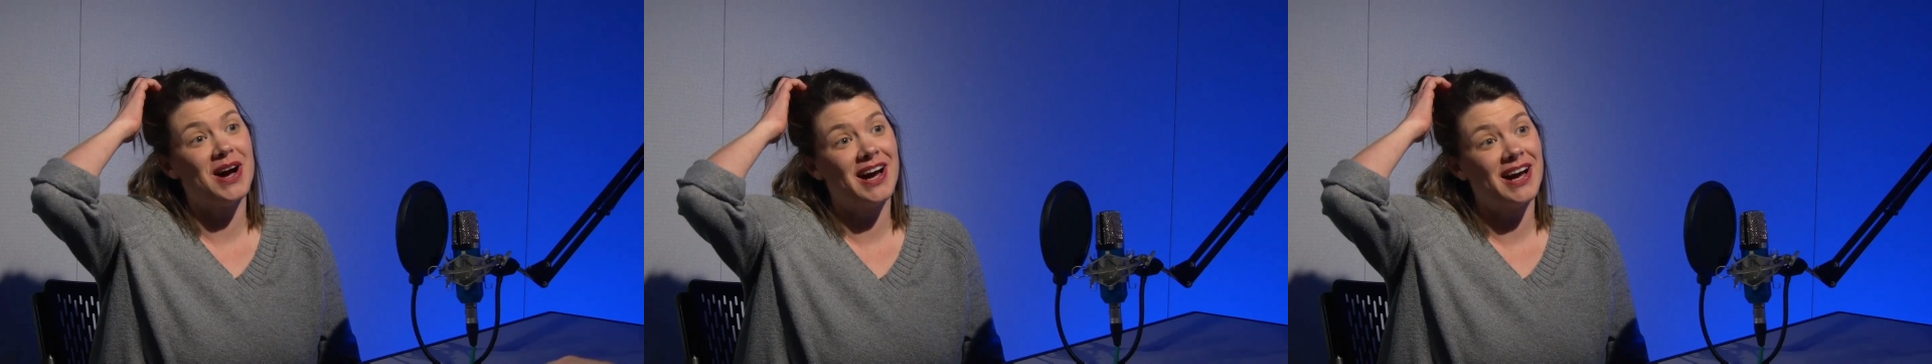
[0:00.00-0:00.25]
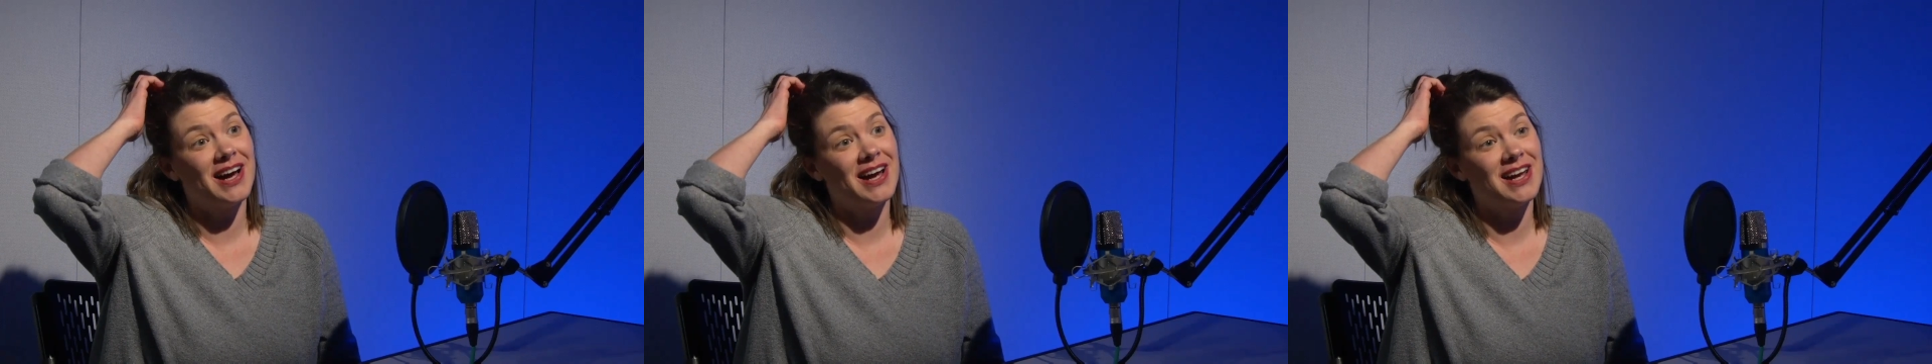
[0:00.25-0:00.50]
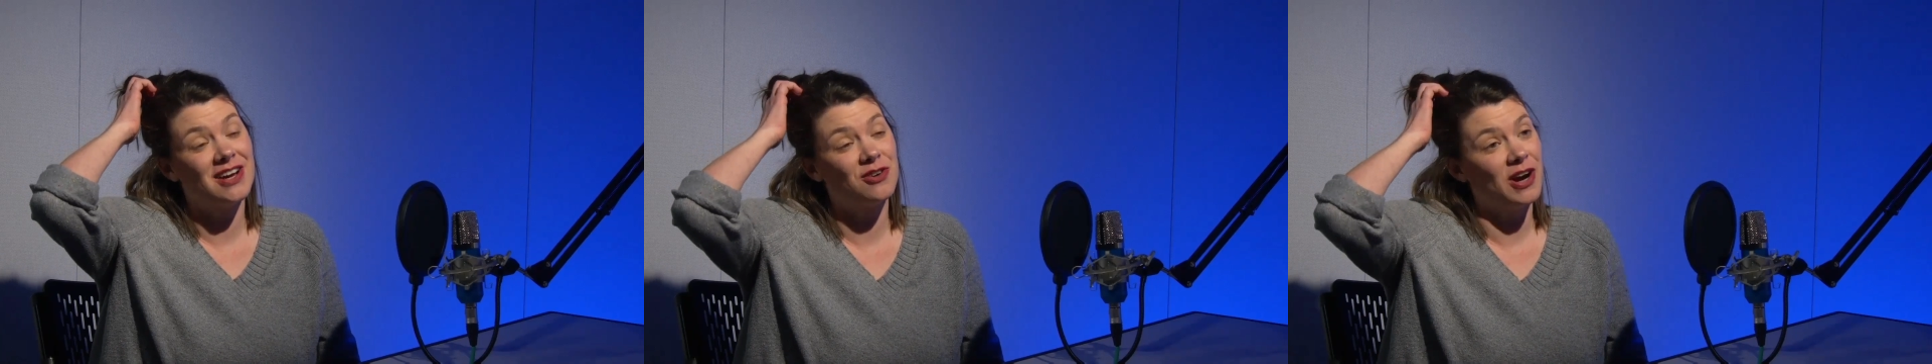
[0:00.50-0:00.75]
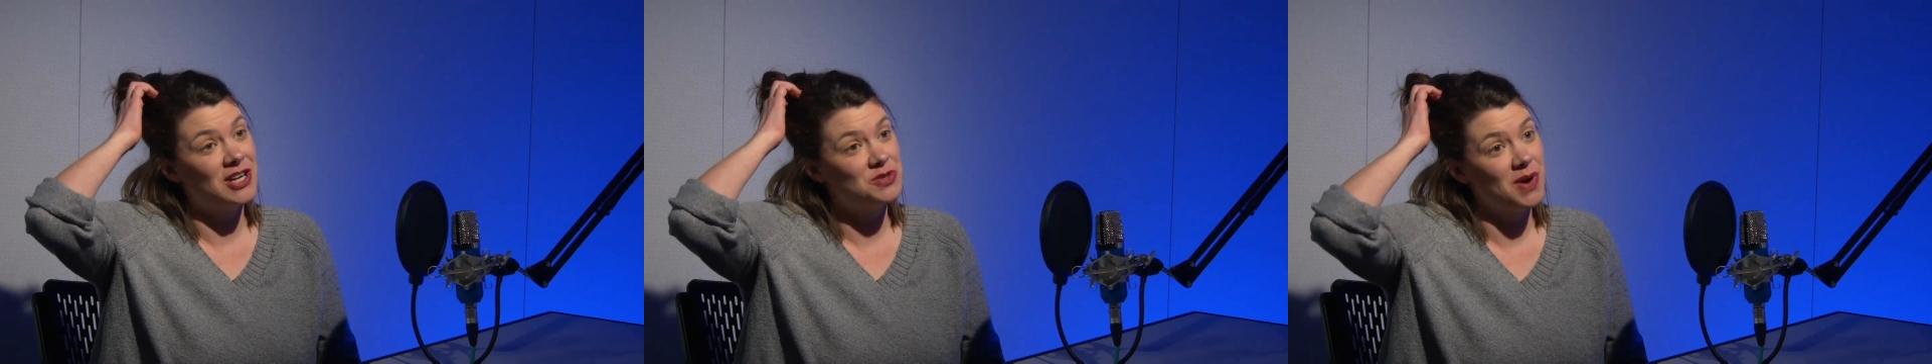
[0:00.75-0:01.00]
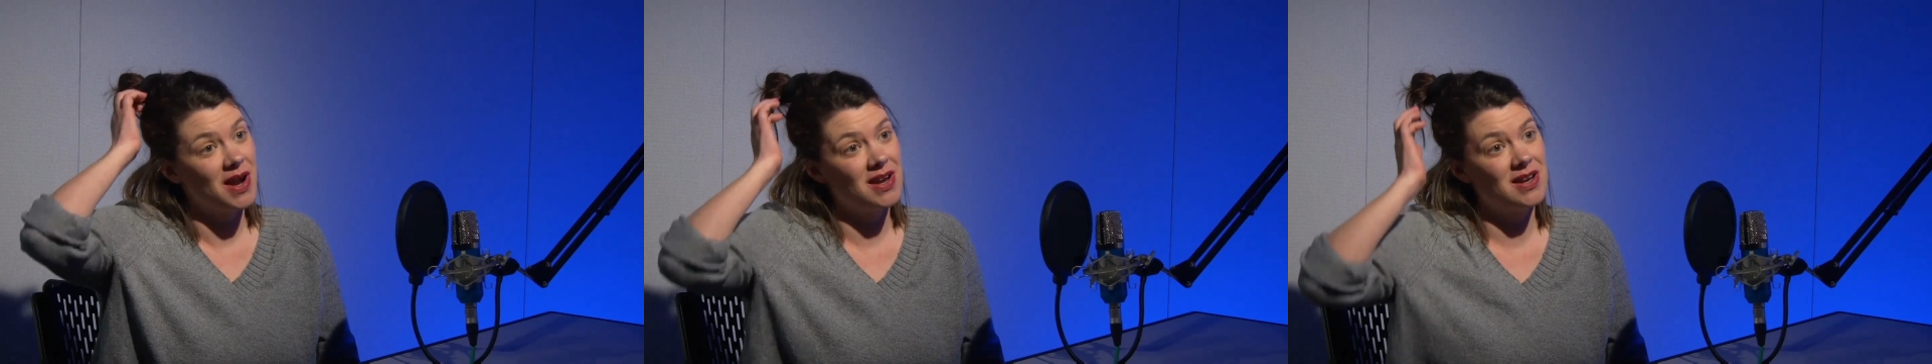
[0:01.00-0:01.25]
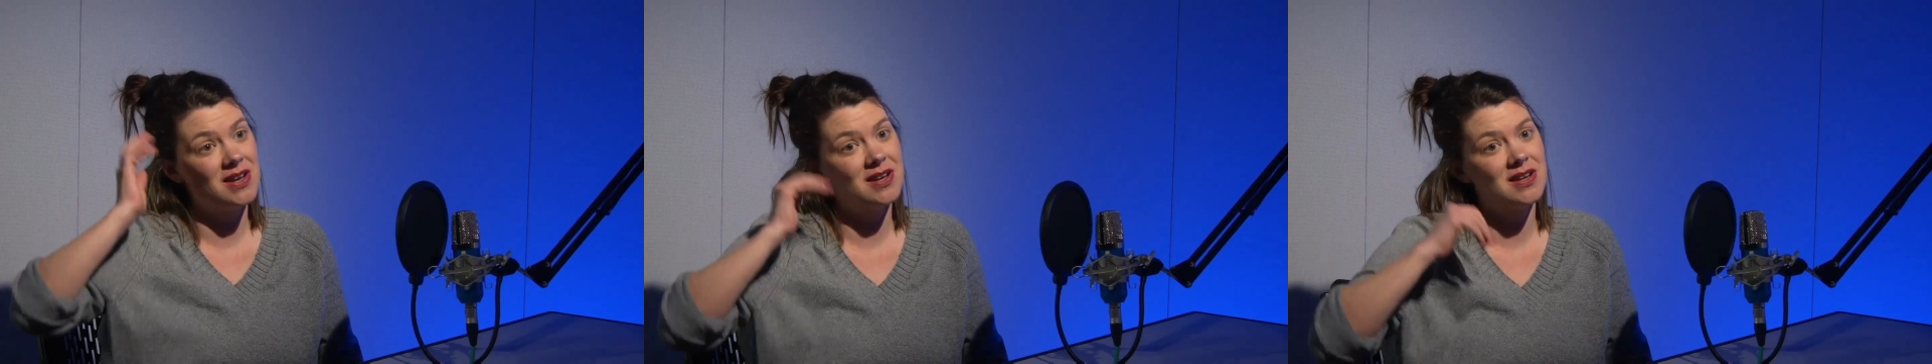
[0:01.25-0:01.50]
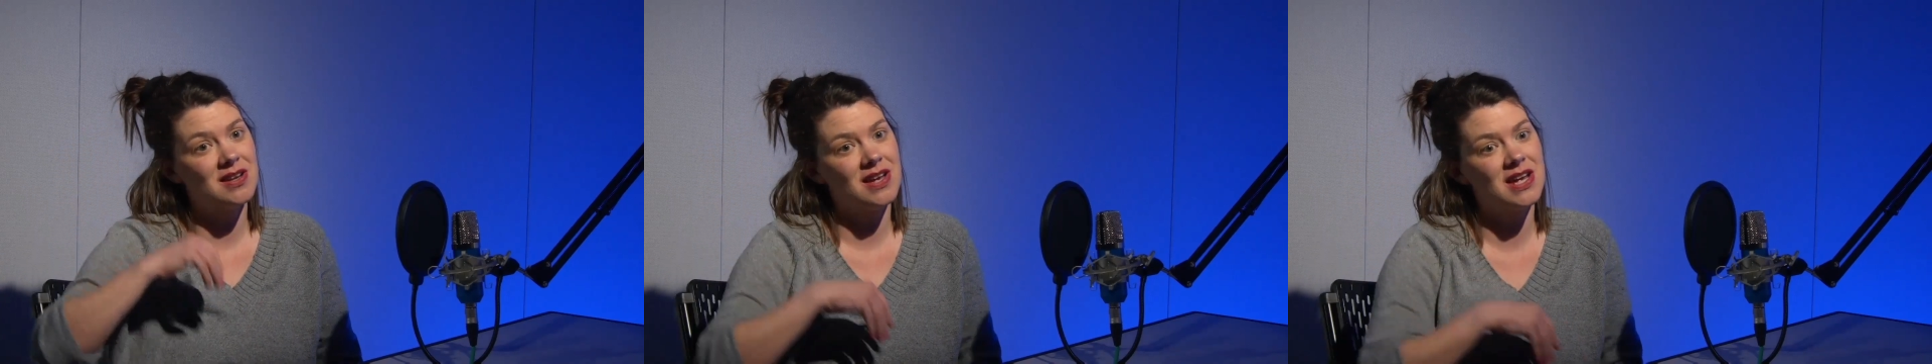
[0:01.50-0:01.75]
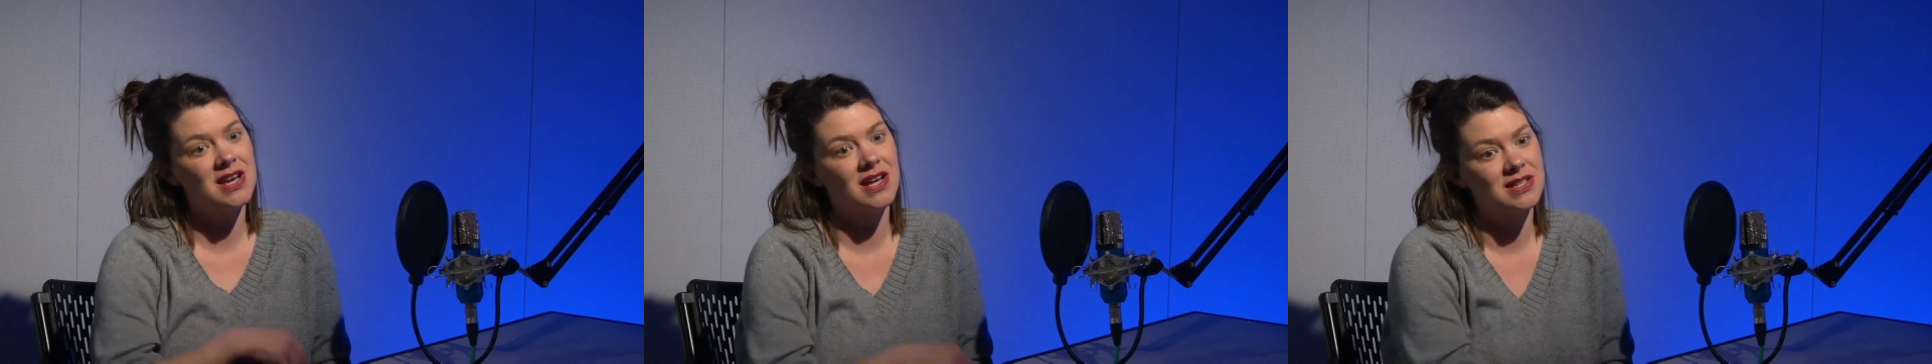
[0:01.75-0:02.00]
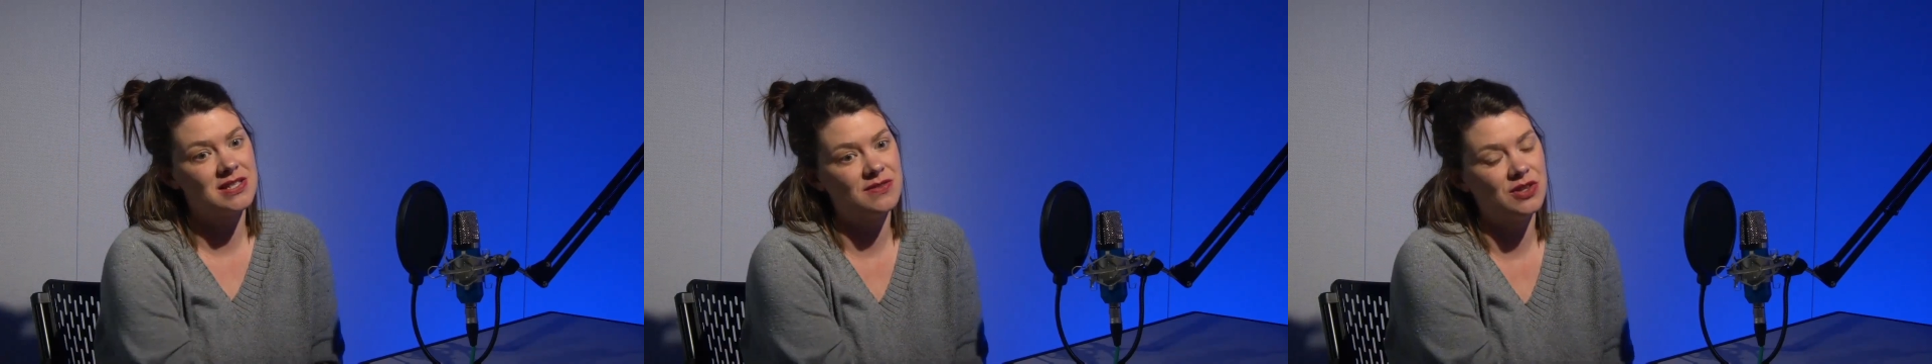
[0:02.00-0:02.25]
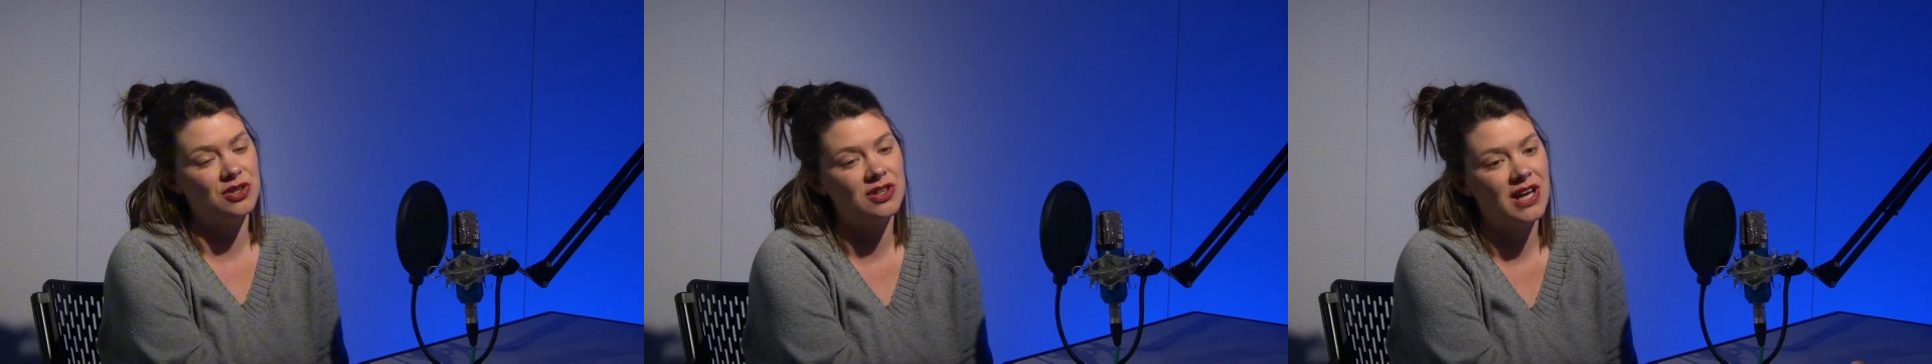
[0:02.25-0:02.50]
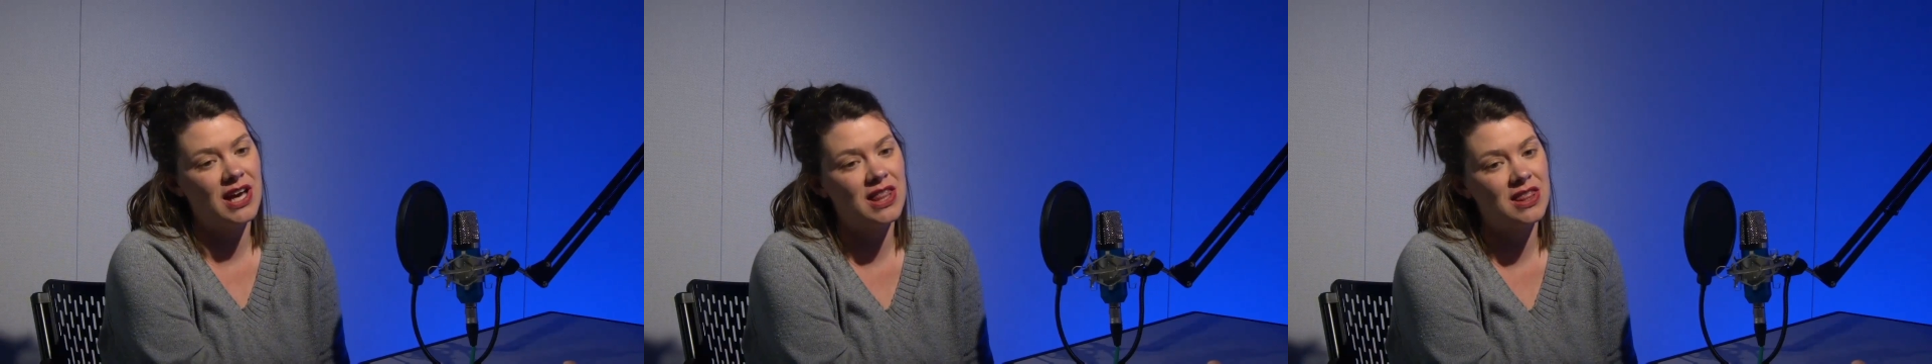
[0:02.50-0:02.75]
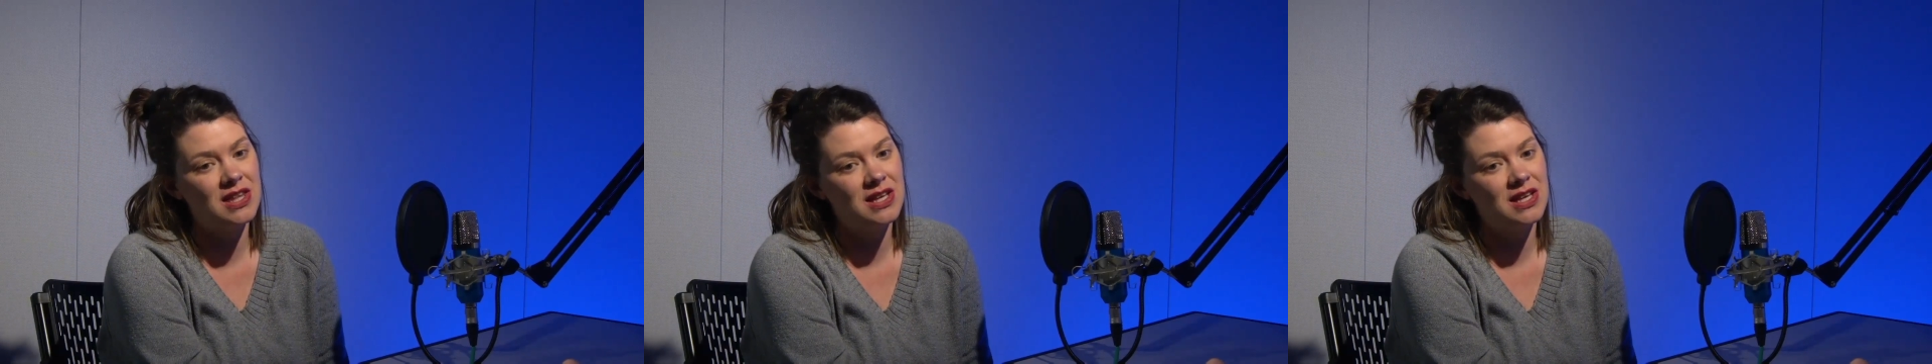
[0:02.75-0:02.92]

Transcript: I graduated in Huntsville and